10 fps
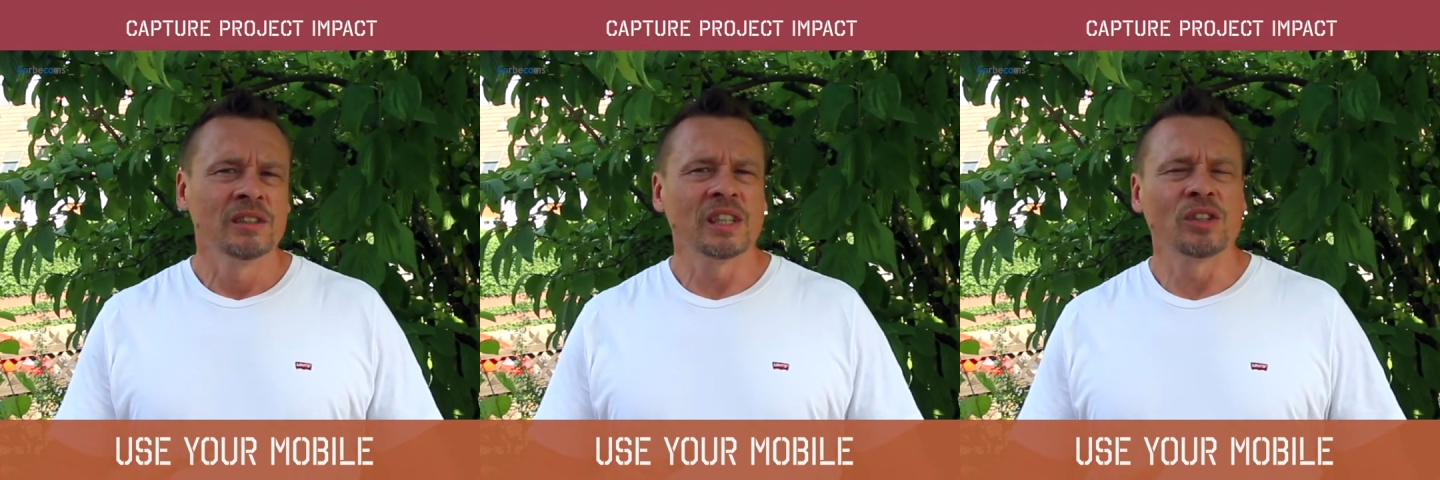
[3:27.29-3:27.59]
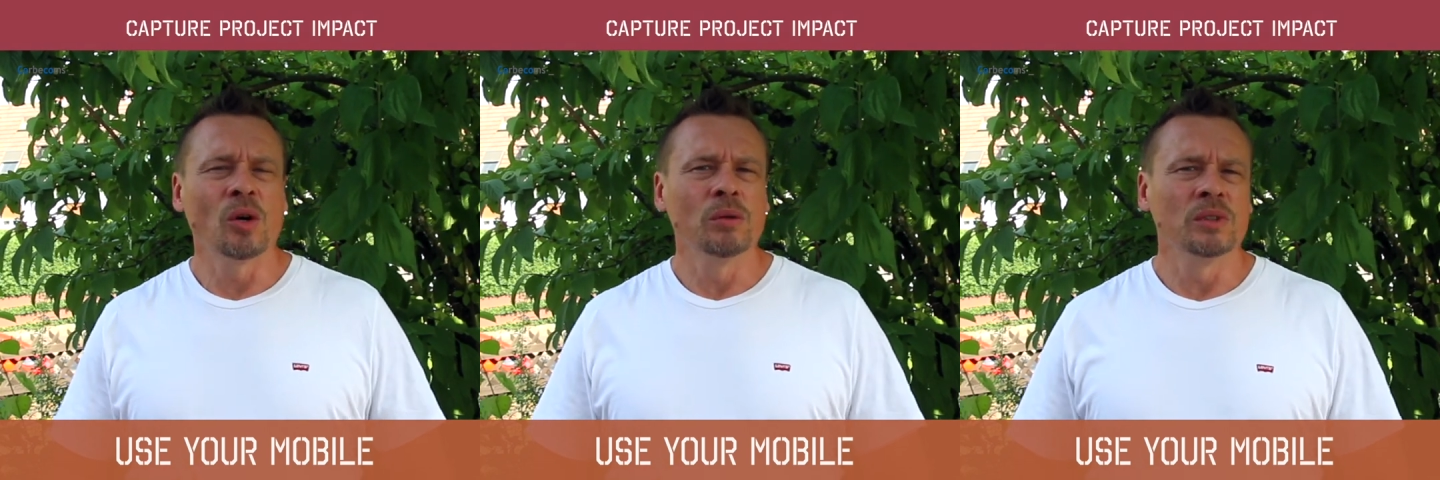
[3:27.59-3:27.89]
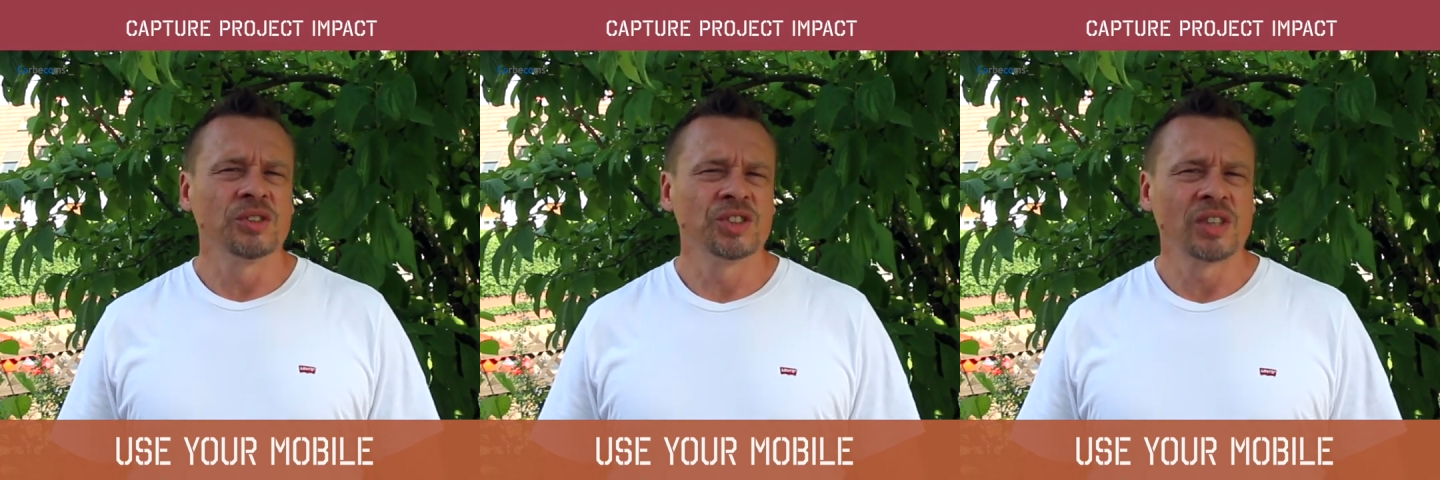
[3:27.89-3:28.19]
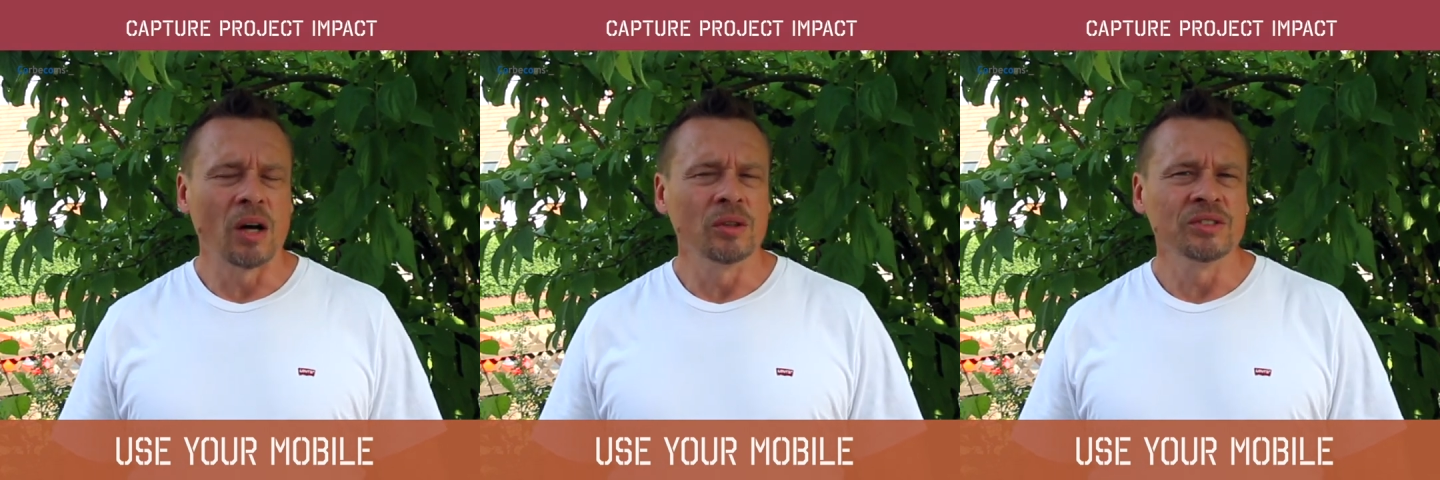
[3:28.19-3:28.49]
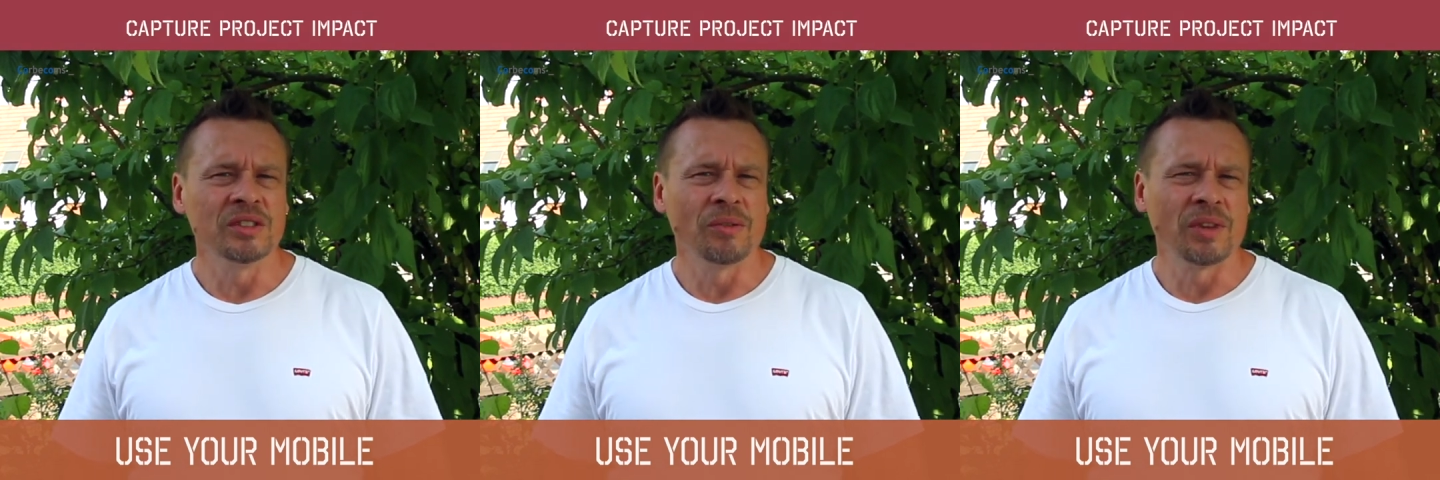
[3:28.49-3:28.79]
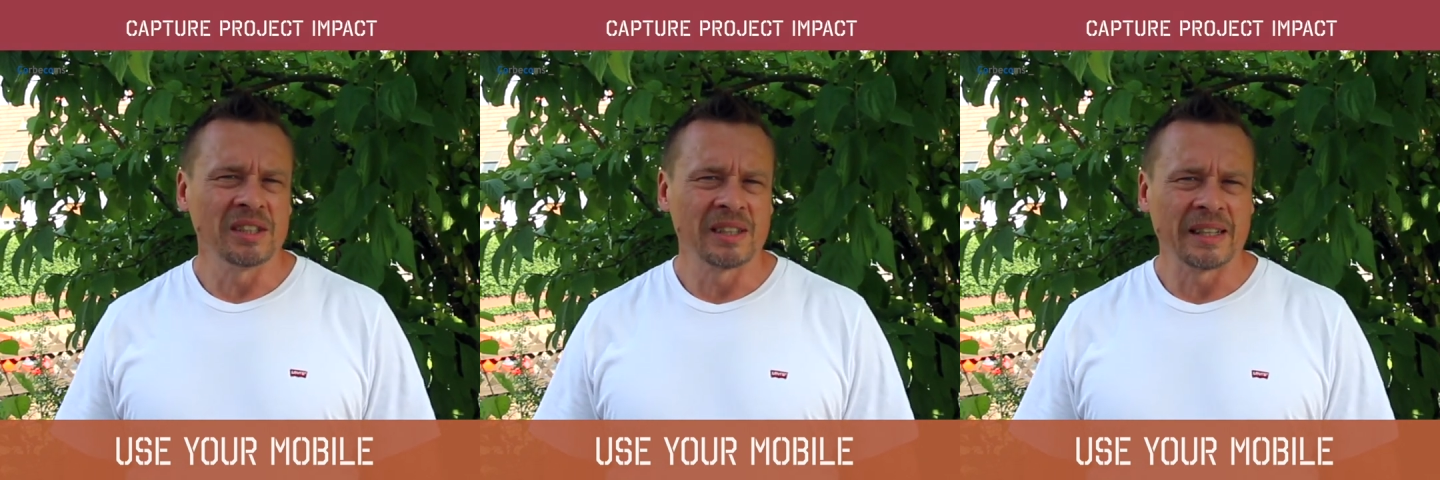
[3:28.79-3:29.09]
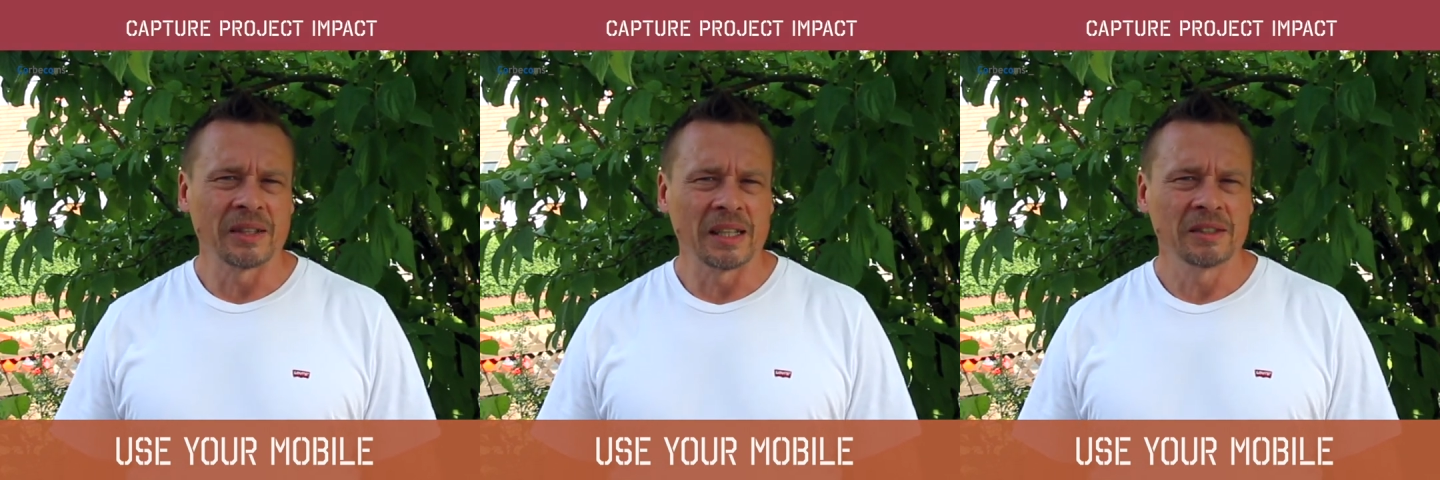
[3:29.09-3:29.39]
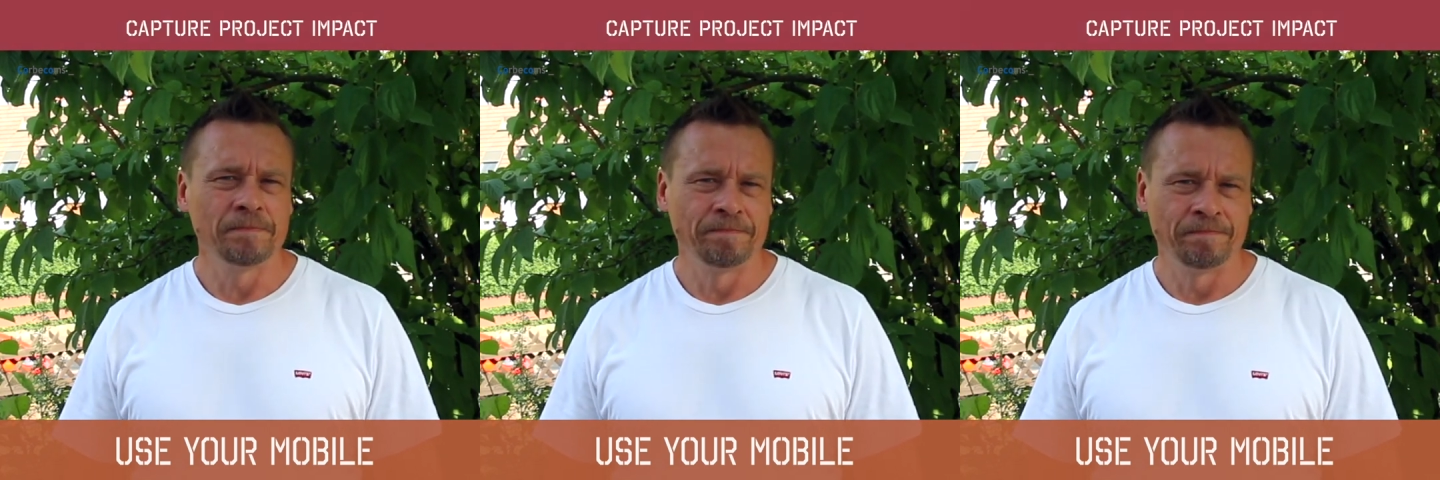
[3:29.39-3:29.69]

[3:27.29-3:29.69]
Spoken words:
get going with sound and things like that.